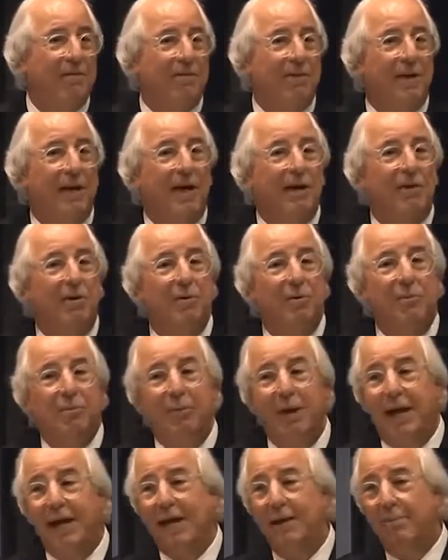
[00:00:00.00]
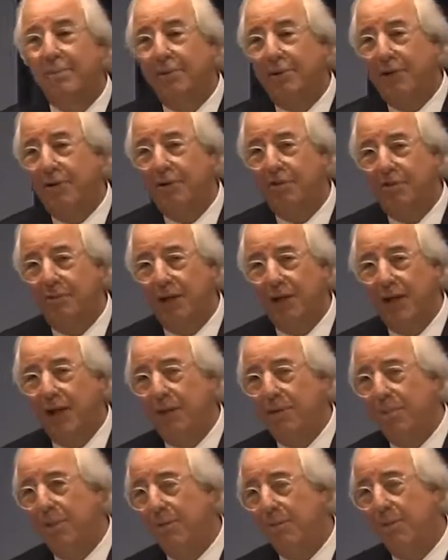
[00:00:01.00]
everything. I couldn't pay it because
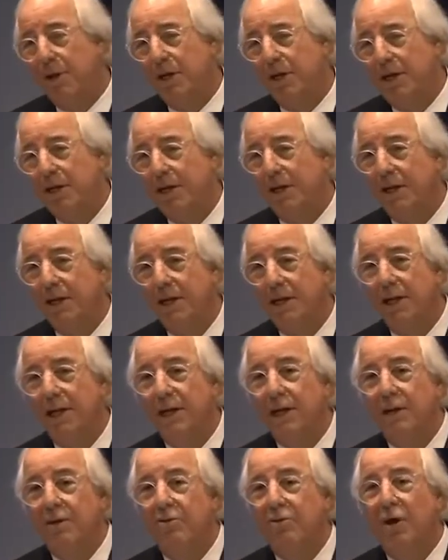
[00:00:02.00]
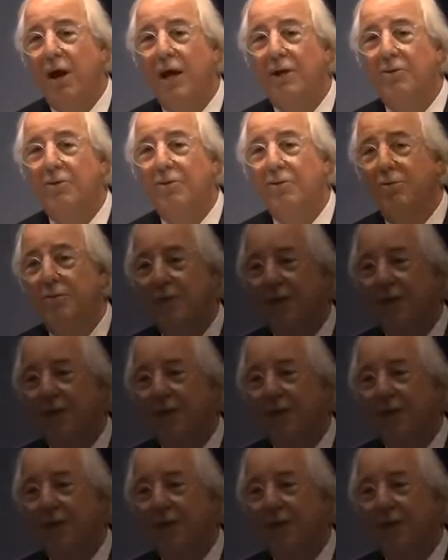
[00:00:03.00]
they had my money. So I